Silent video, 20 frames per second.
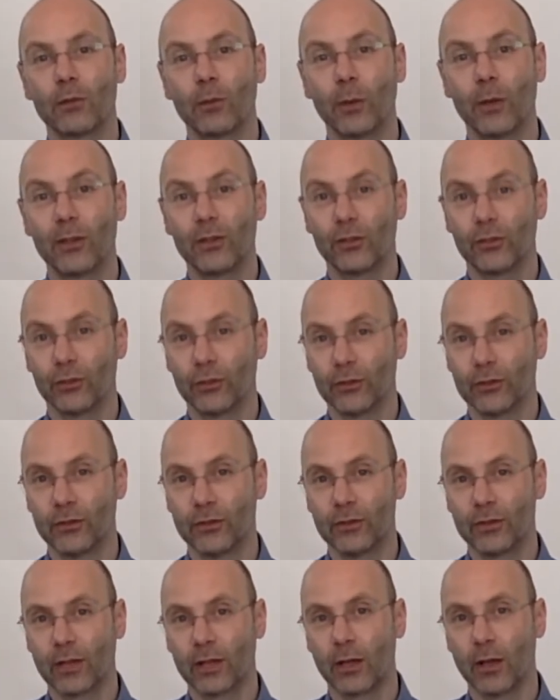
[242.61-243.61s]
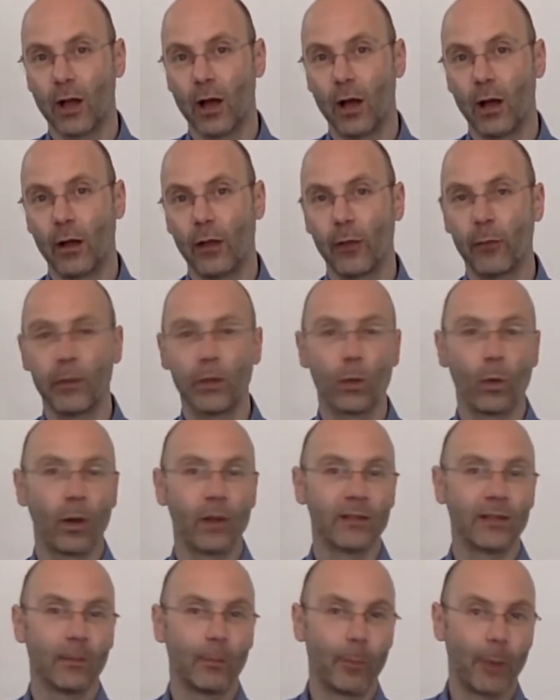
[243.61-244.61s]
questions can either be
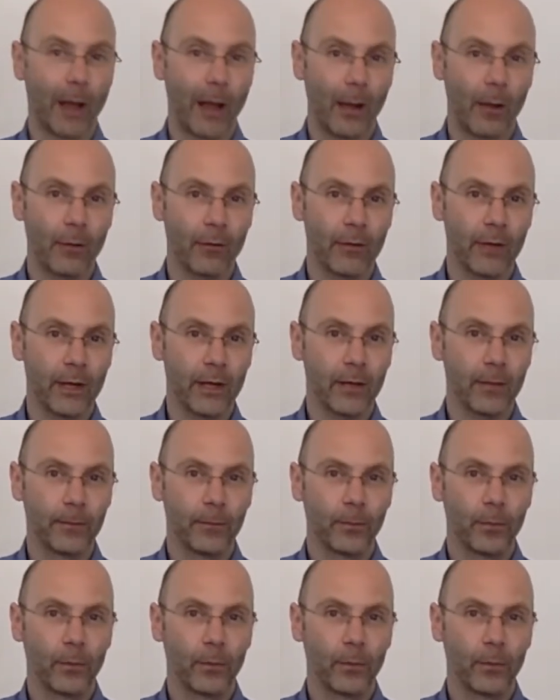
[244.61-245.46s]
quite empowering